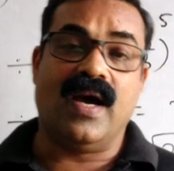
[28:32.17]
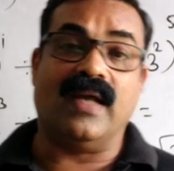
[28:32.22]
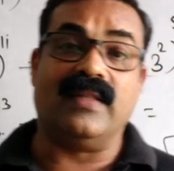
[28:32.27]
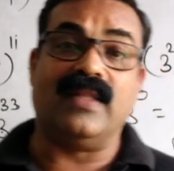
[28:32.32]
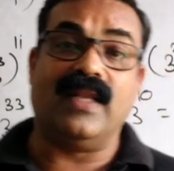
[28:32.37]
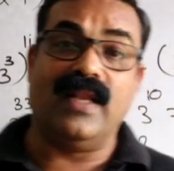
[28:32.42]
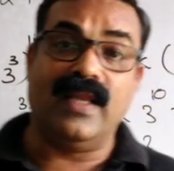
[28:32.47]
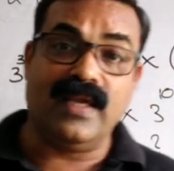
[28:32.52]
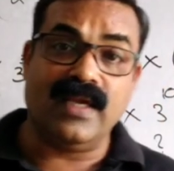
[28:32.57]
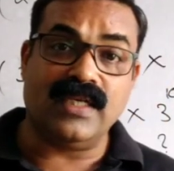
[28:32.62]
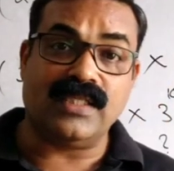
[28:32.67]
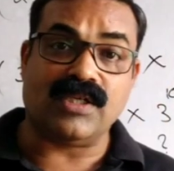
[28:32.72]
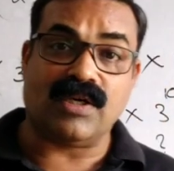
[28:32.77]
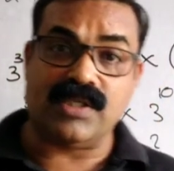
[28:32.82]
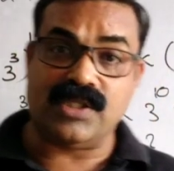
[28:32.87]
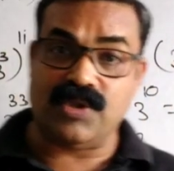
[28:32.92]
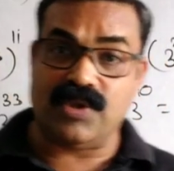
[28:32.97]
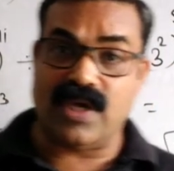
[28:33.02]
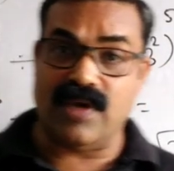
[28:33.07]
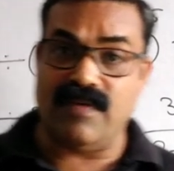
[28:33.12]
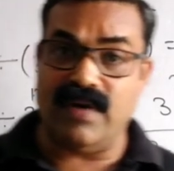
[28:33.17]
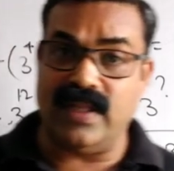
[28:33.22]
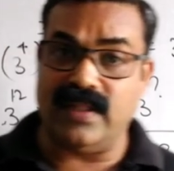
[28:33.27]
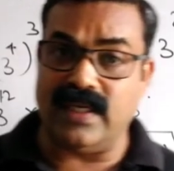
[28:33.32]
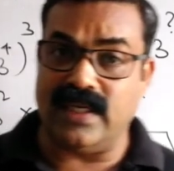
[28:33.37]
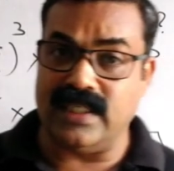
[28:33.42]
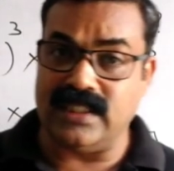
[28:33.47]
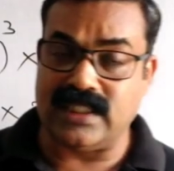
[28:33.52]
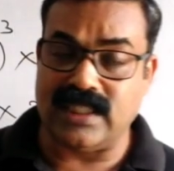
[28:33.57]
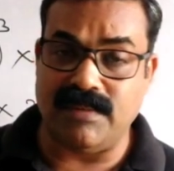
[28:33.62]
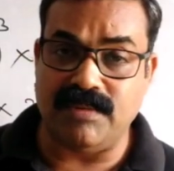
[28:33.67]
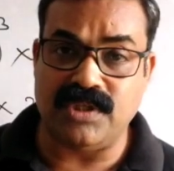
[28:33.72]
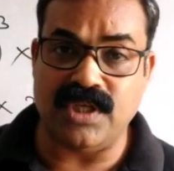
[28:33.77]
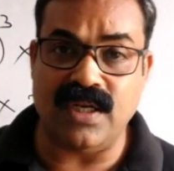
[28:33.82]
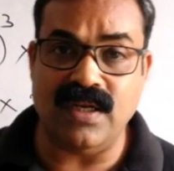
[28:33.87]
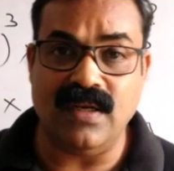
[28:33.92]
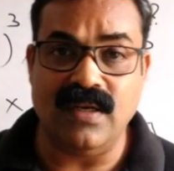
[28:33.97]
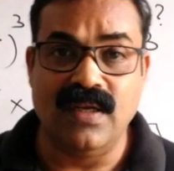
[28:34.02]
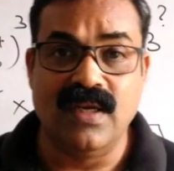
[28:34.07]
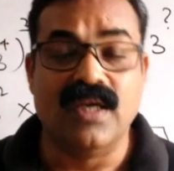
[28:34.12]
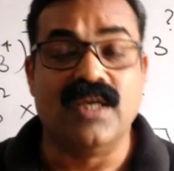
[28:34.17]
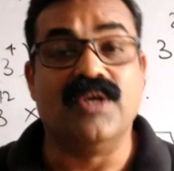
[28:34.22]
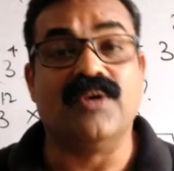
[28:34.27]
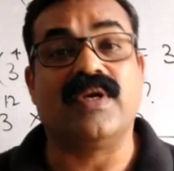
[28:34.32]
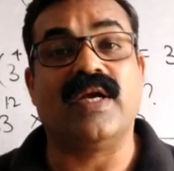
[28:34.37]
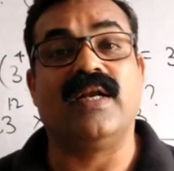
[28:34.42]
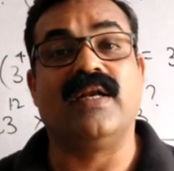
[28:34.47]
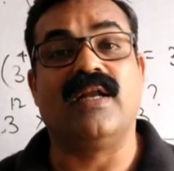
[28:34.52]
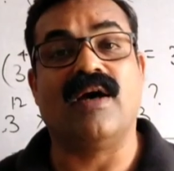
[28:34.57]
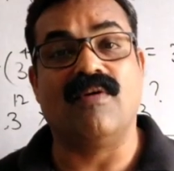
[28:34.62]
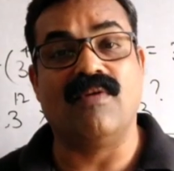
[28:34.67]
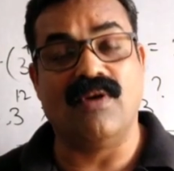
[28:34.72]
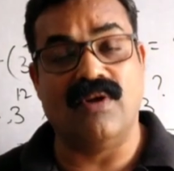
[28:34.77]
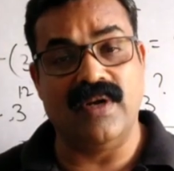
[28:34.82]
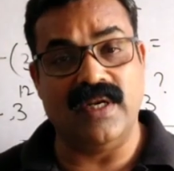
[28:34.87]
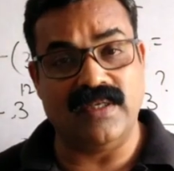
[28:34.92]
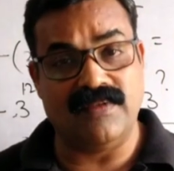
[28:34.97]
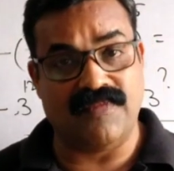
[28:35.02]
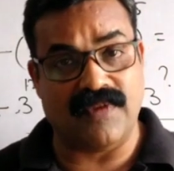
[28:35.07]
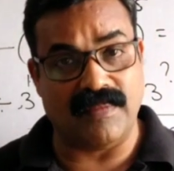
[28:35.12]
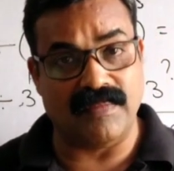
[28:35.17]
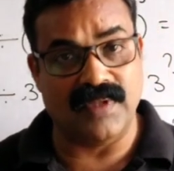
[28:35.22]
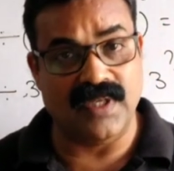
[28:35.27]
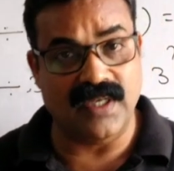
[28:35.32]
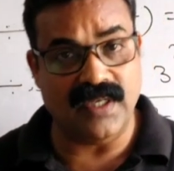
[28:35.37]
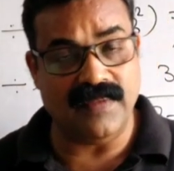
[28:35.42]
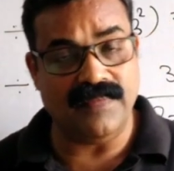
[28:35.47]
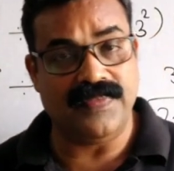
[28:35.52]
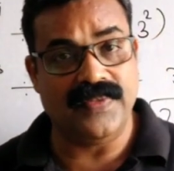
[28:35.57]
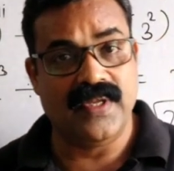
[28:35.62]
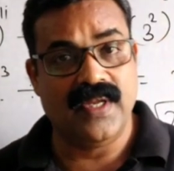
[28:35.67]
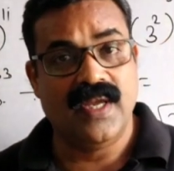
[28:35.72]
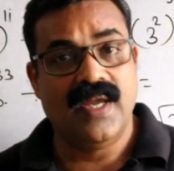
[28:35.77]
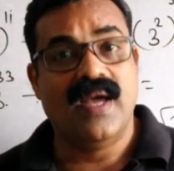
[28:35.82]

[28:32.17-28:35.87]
and the link is also given in the description. You can download it from there.